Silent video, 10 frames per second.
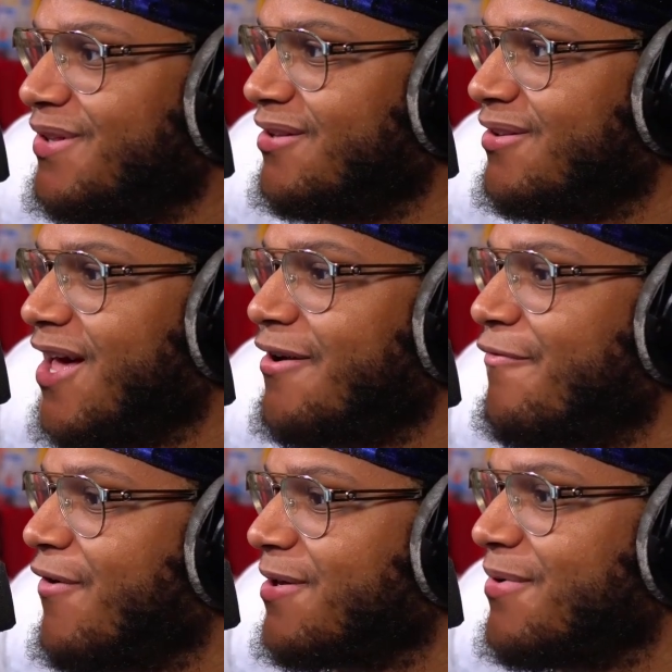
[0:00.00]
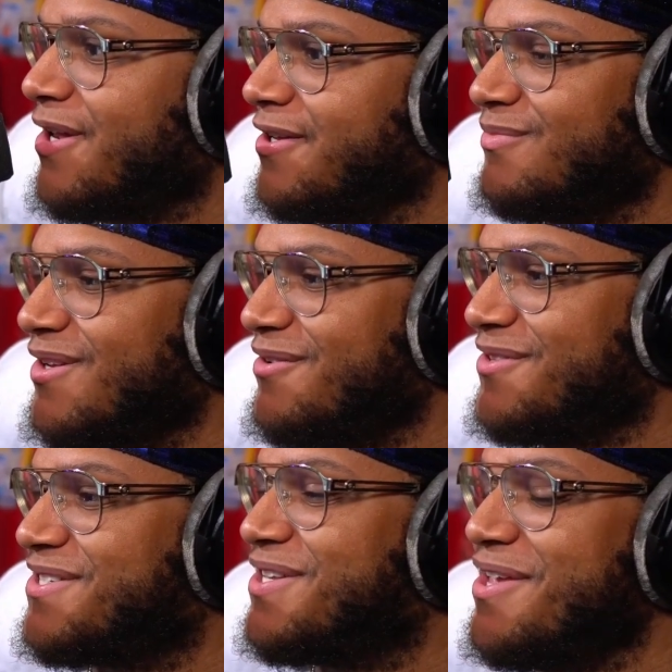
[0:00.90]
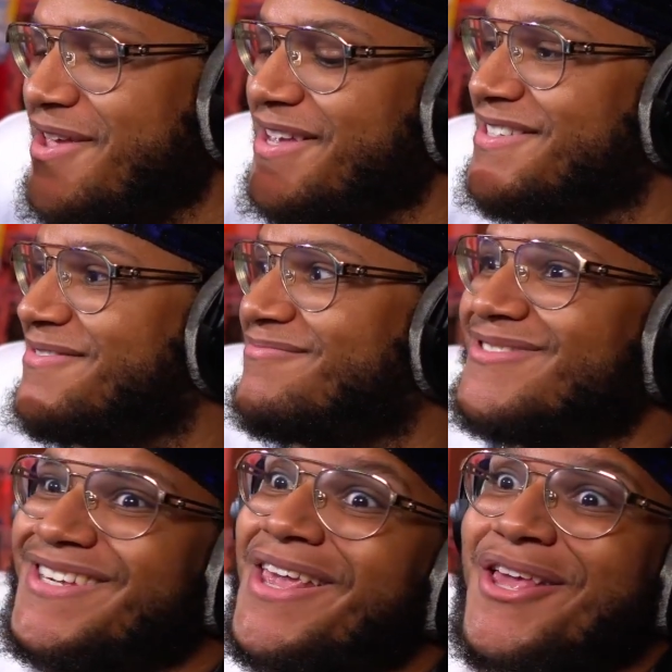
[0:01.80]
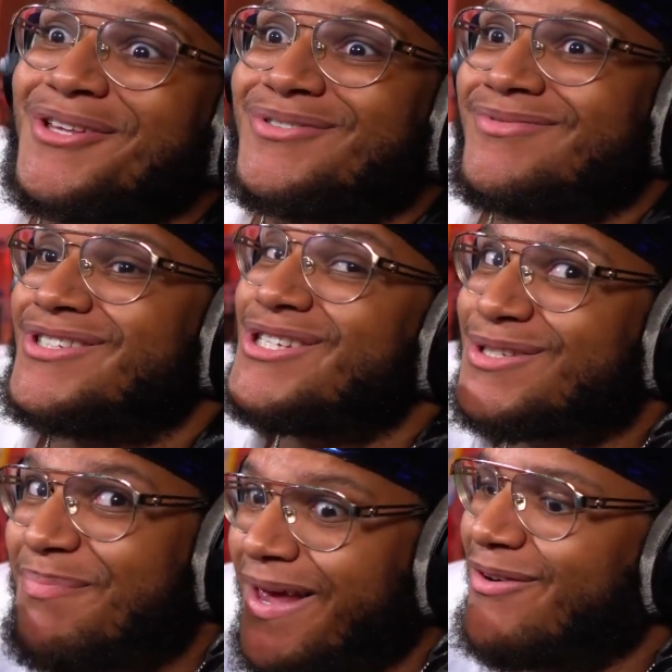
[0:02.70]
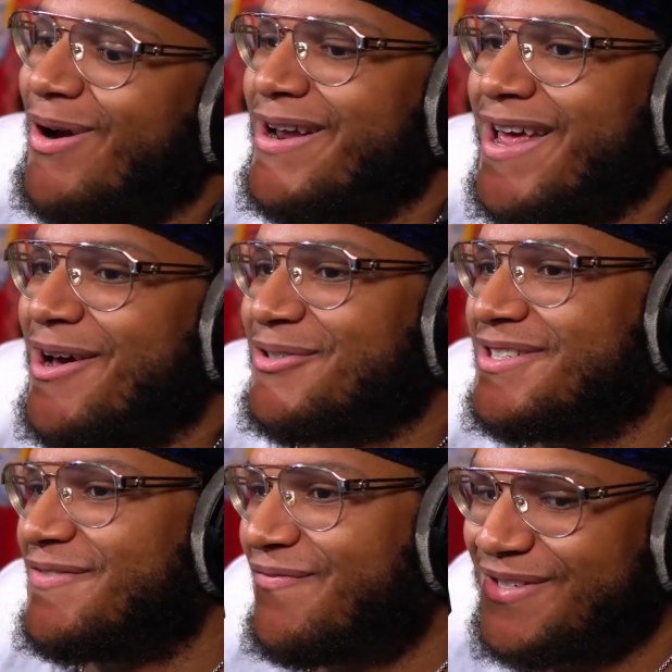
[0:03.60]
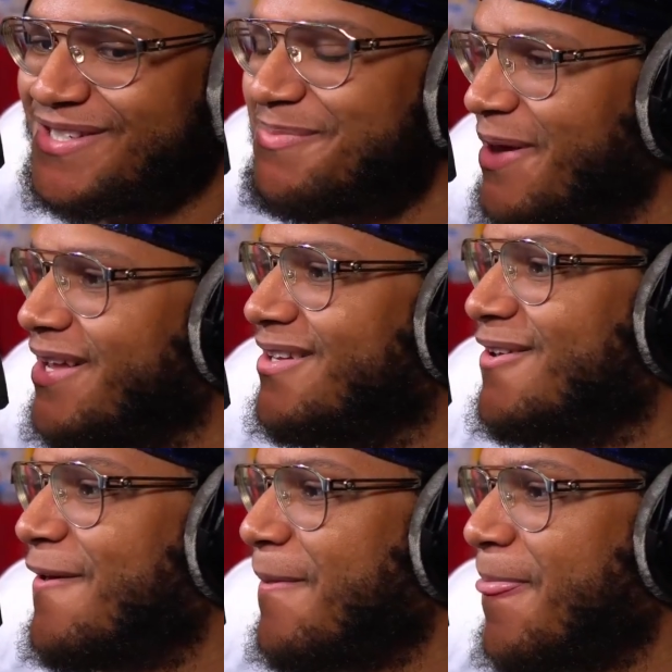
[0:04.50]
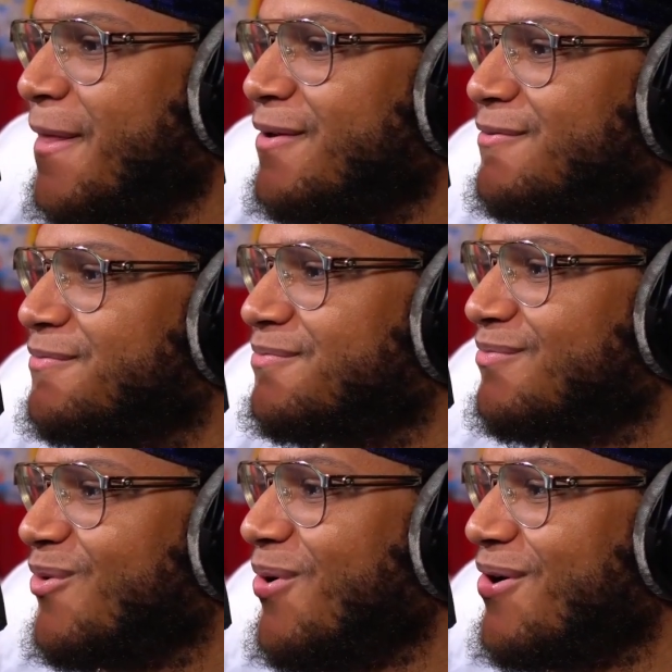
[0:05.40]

A lot of fucking money. She's spitting right now. She's spitting. Hook.